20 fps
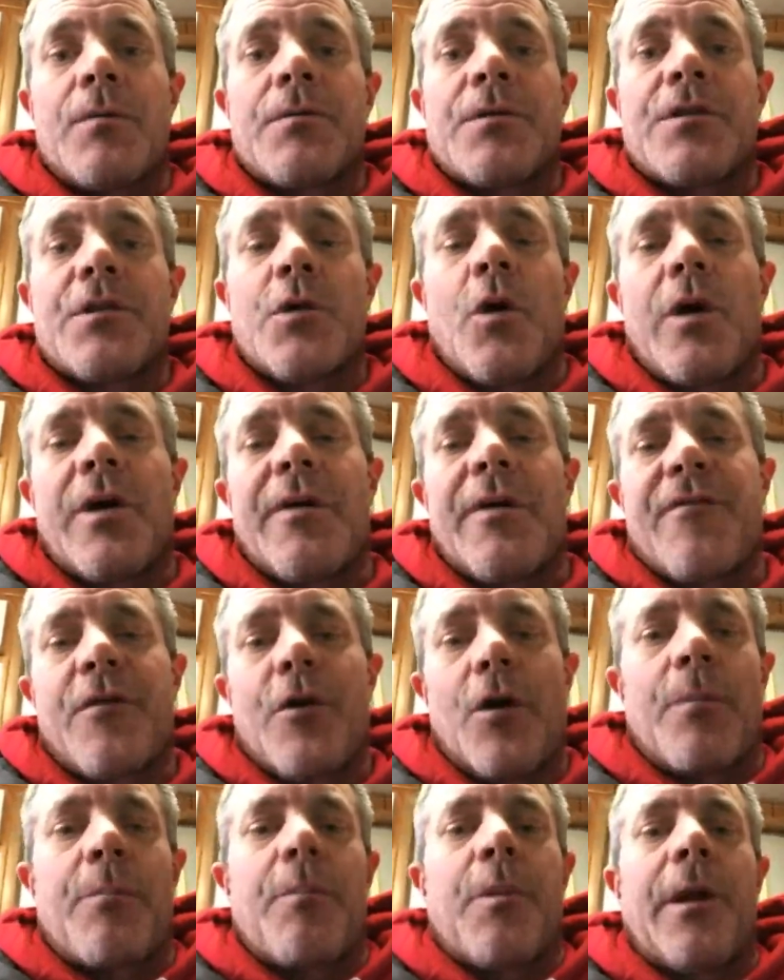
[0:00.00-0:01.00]
So if
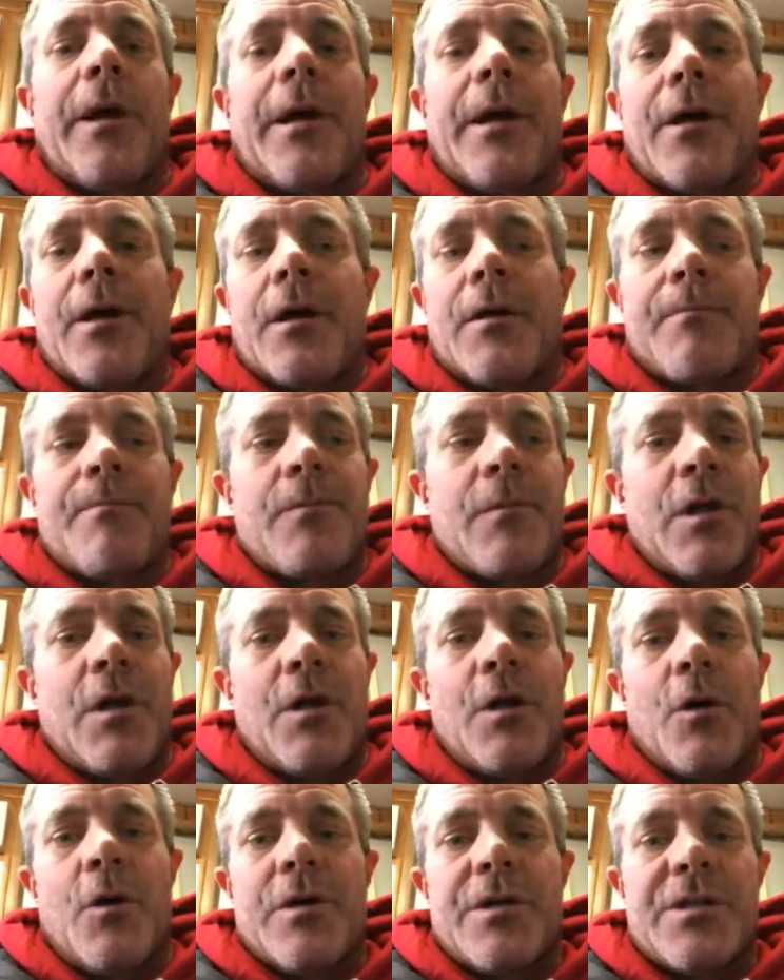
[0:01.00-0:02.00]
your planter,
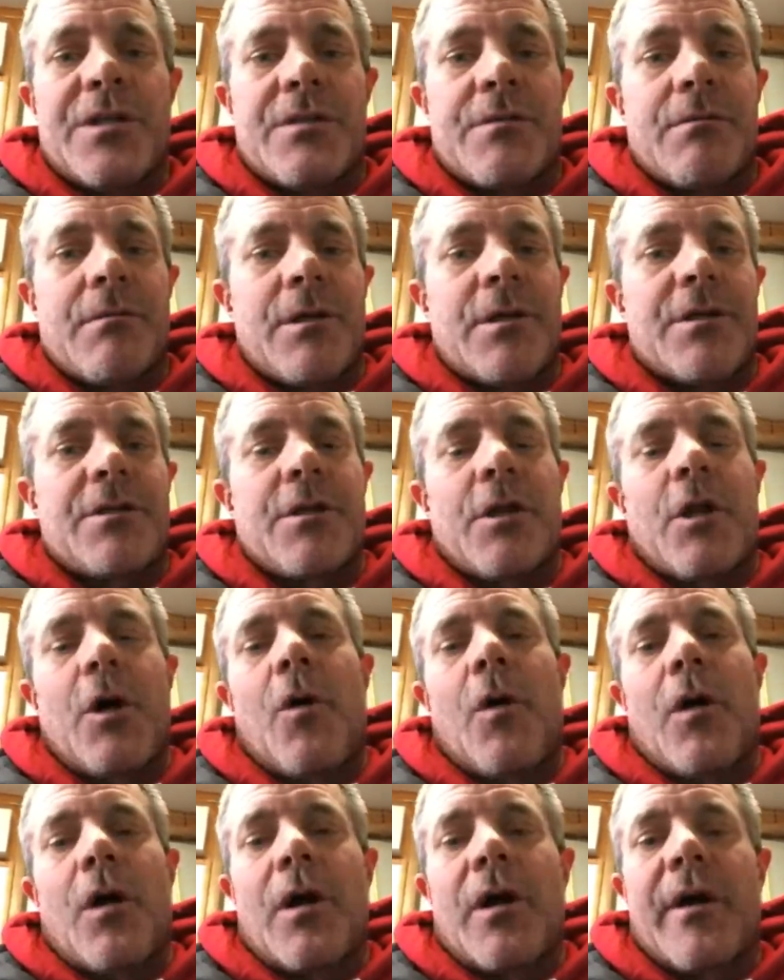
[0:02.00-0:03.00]
is
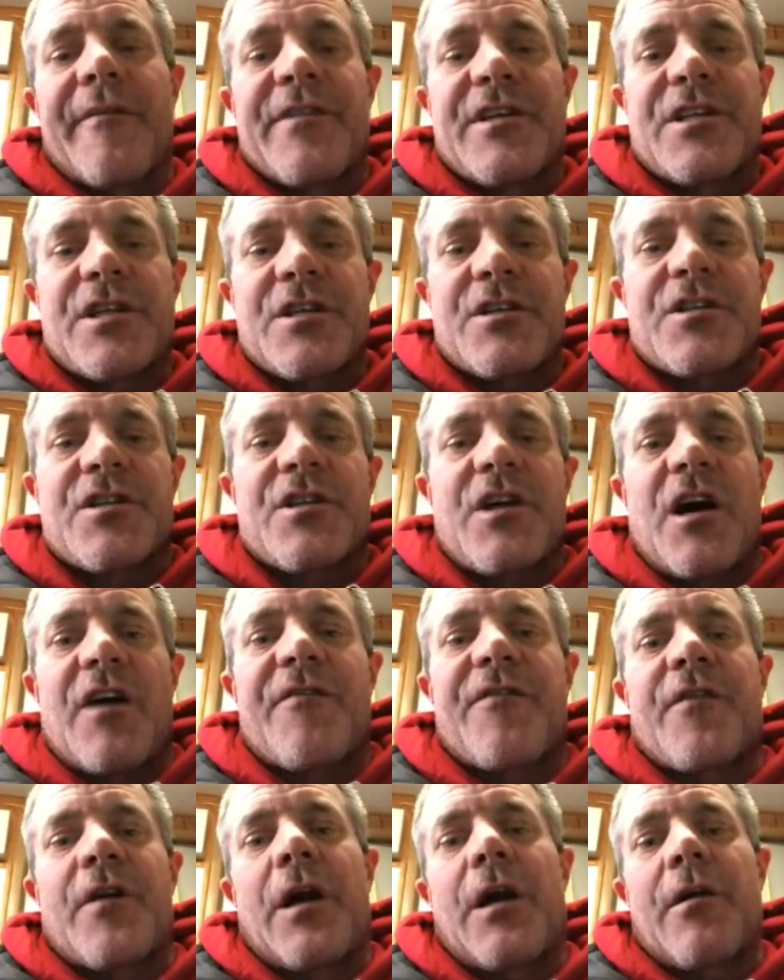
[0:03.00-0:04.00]
lower, or if it's in
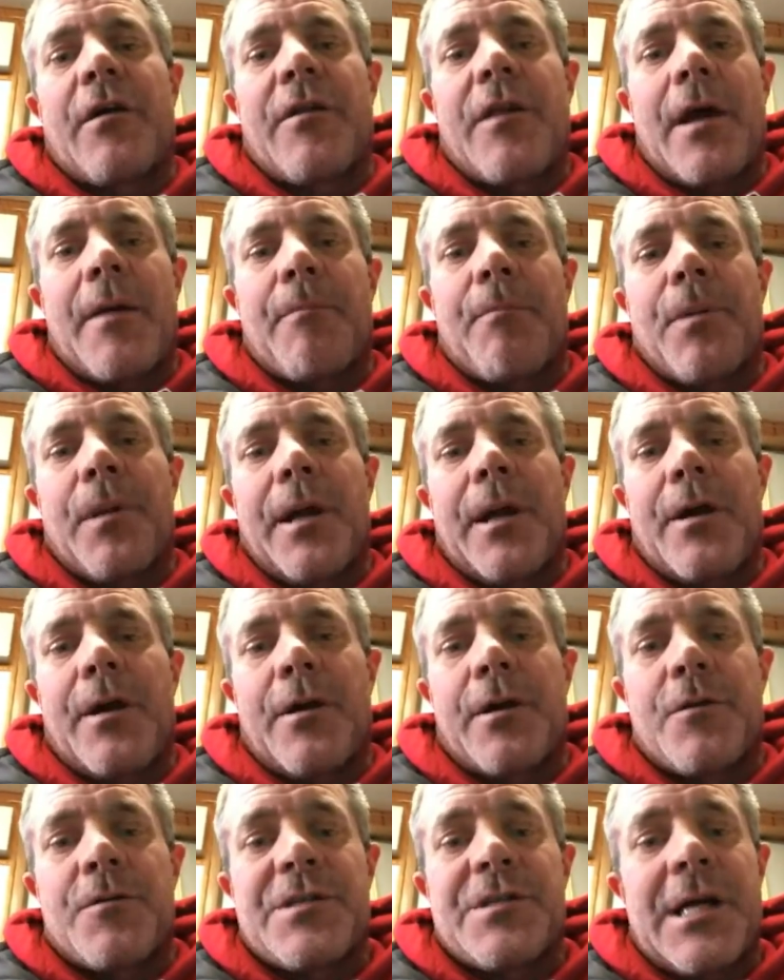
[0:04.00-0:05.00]
soft ground and that
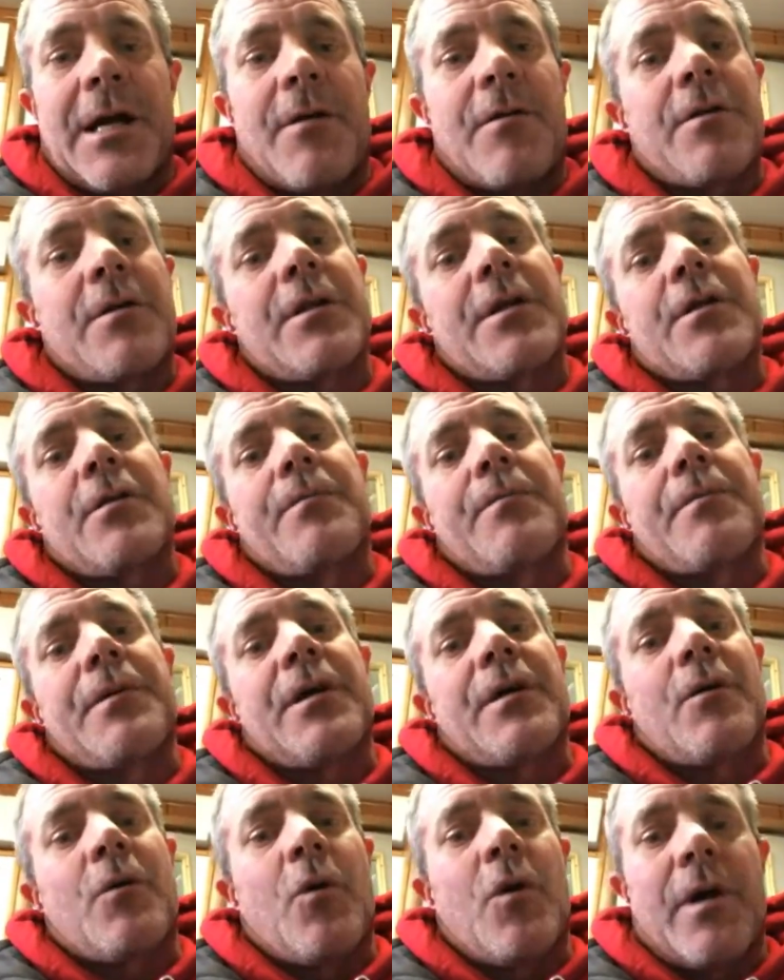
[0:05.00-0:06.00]
planter goes down a little
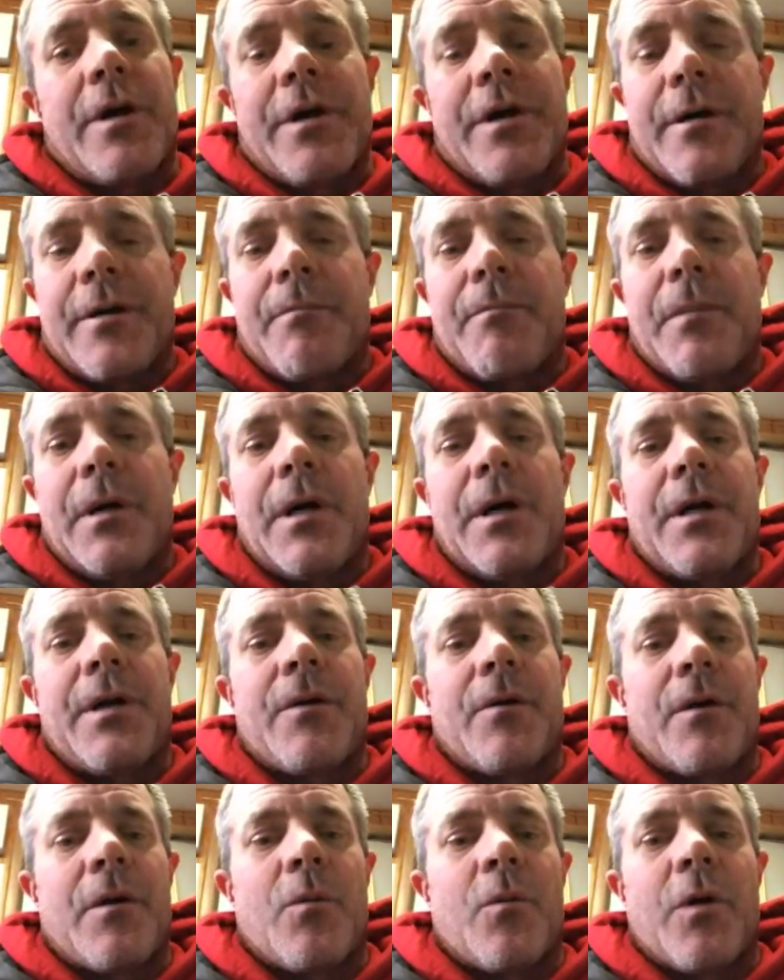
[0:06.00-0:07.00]
bit, or you're in mud
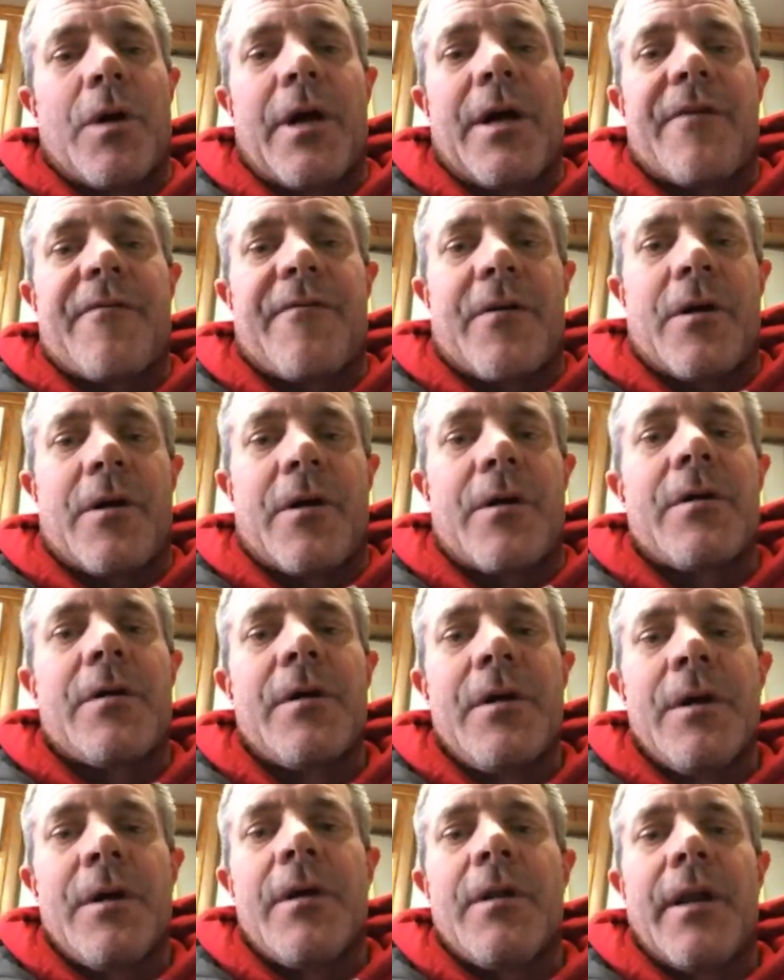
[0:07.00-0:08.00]
or whatever,
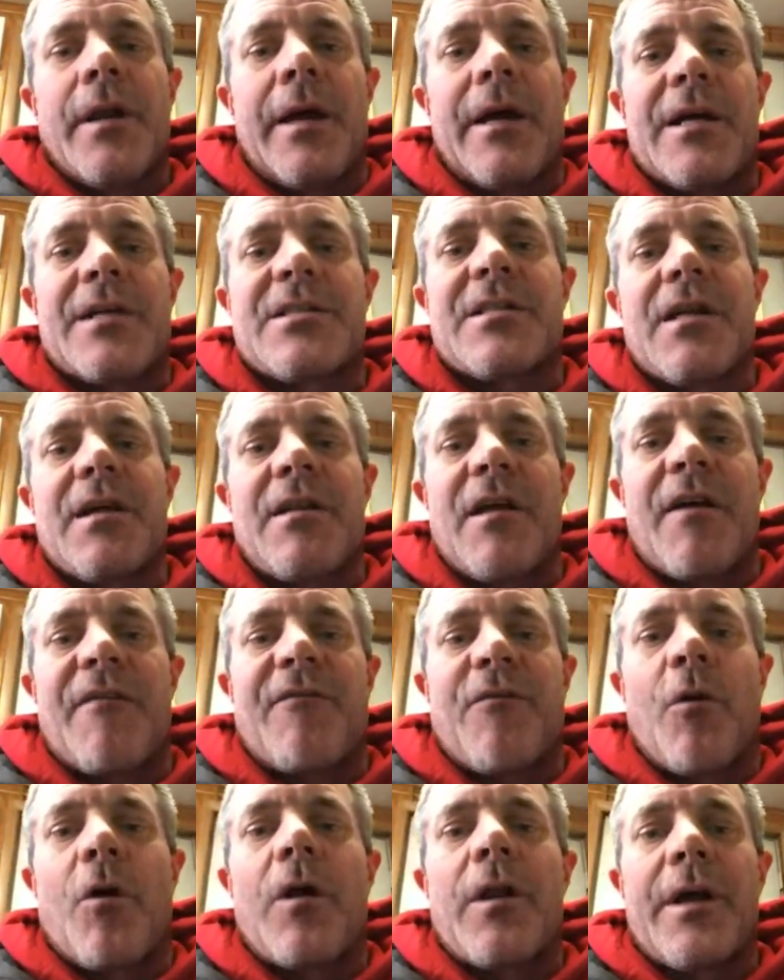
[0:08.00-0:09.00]
like I said,
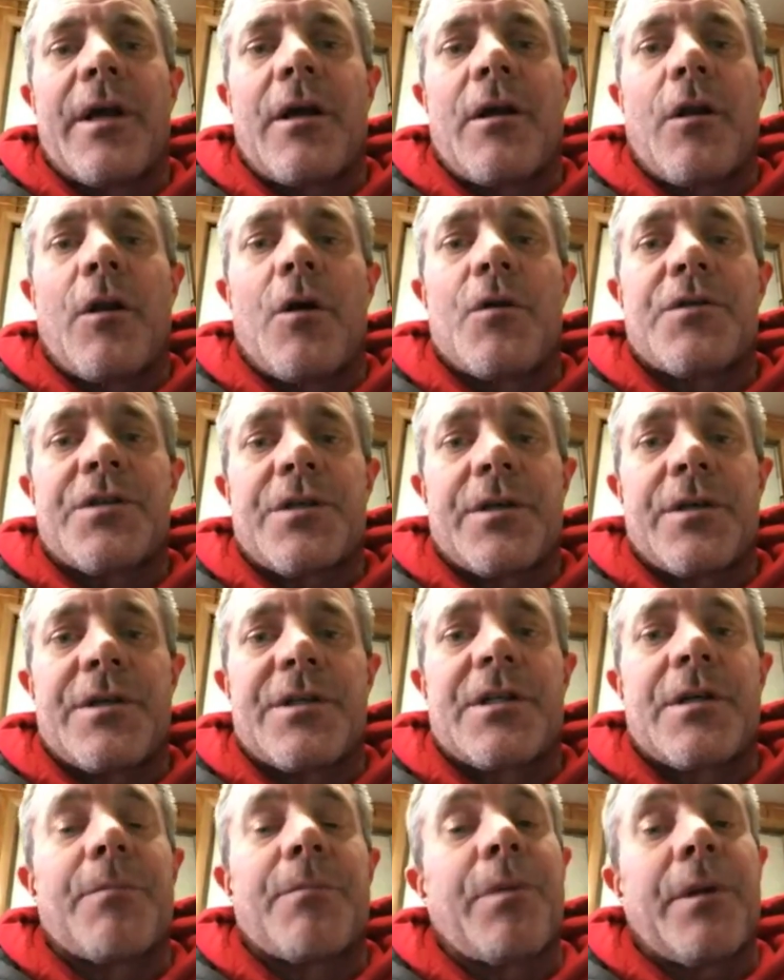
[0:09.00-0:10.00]
that 4-link closer
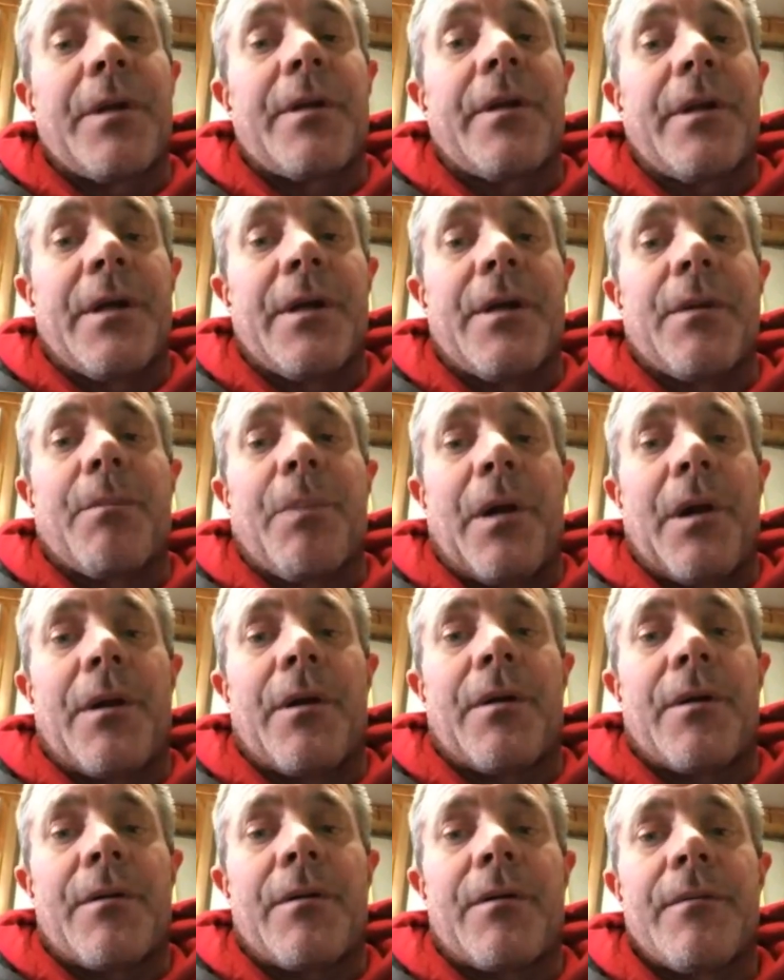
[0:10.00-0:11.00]
is completely
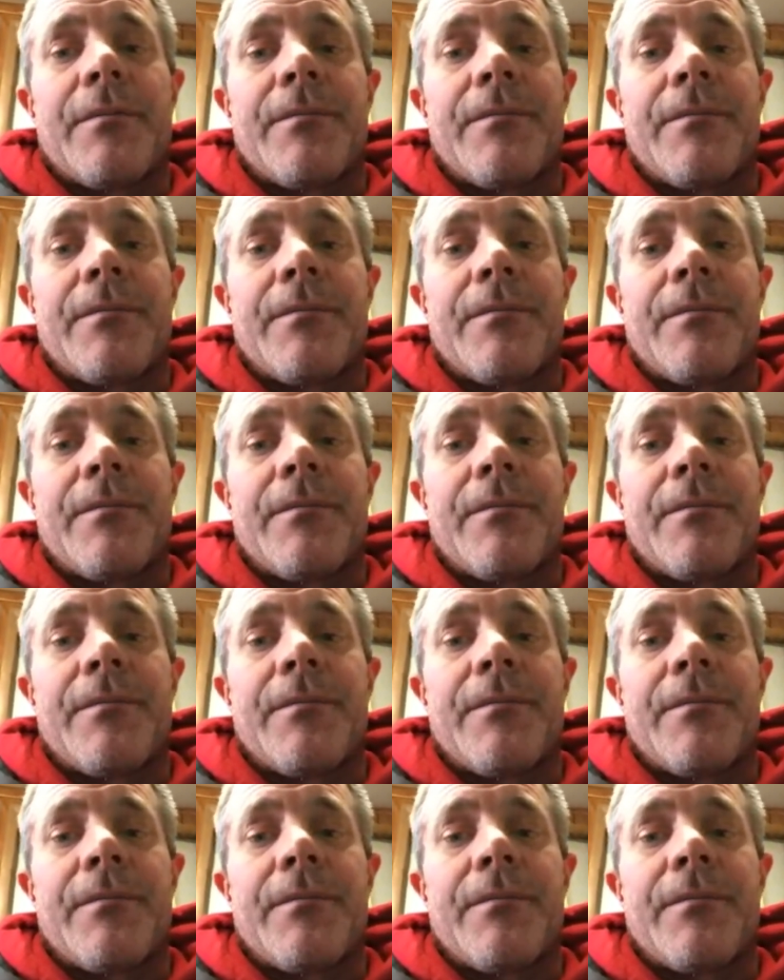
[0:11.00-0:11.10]
independent.